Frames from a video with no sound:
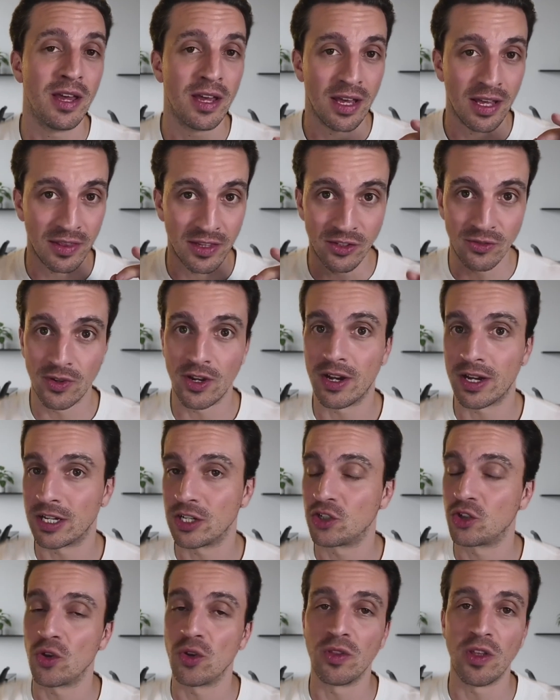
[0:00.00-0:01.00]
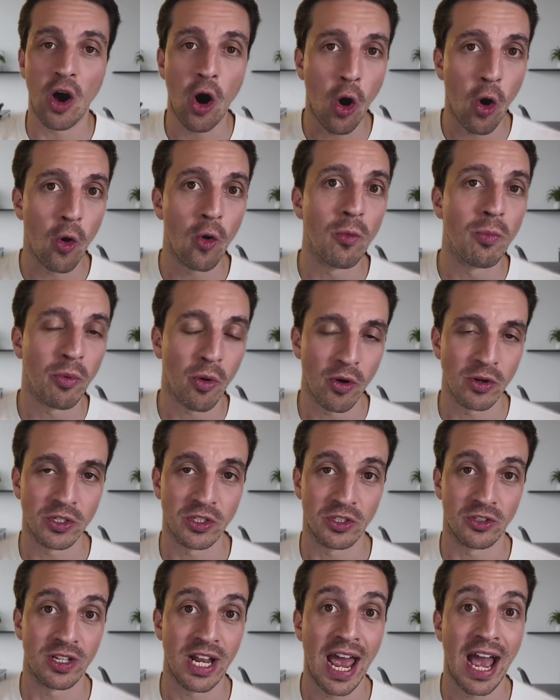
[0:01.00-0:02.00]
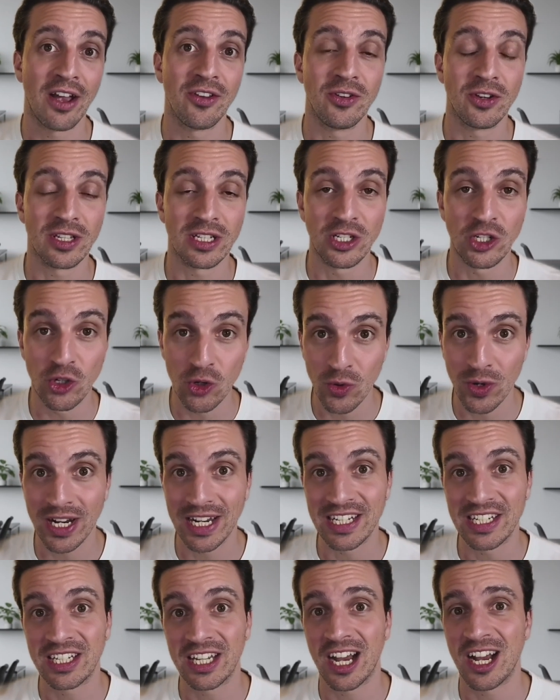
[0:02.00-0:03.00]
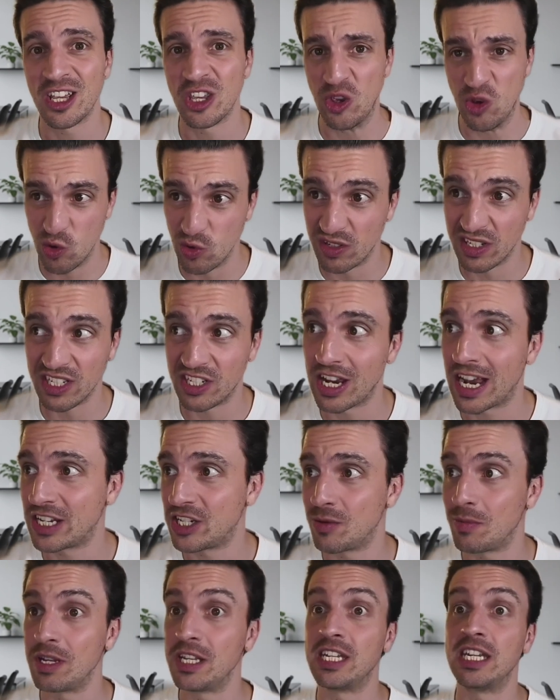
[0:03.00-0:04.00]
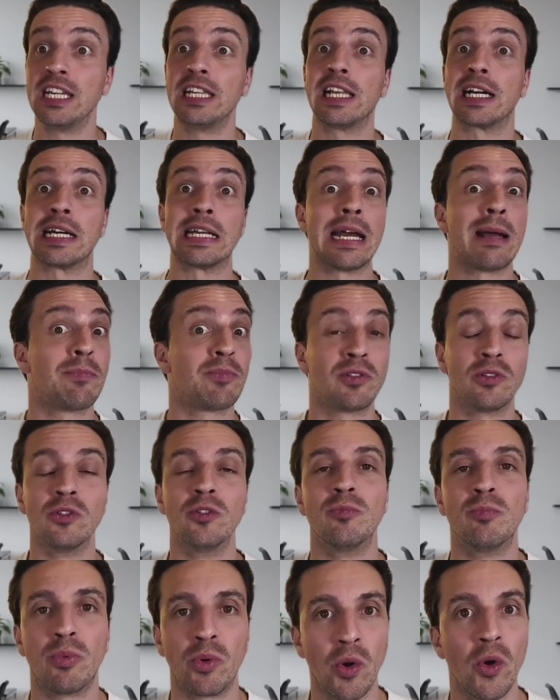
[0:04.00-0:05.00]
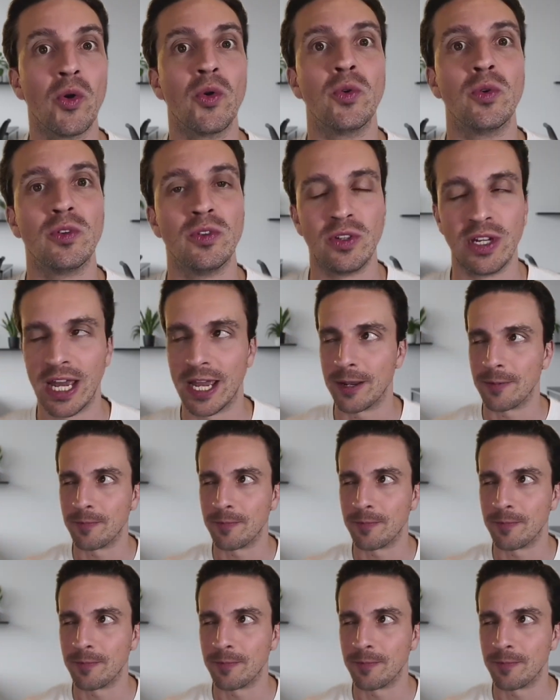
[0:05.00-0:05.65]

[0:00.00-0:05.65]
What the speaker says: In this video, I'm going to show you the whole process and how you can do it and start using ChatGPT like an absolute pro today.